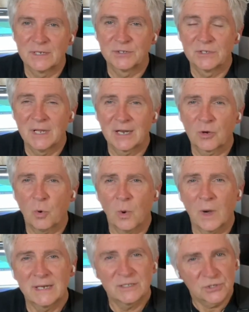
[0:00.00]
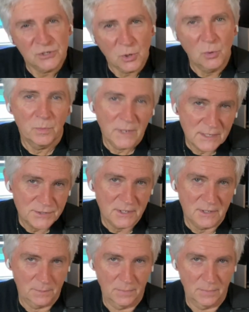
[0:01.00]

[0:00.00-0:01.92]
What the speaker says: is not quite so basic,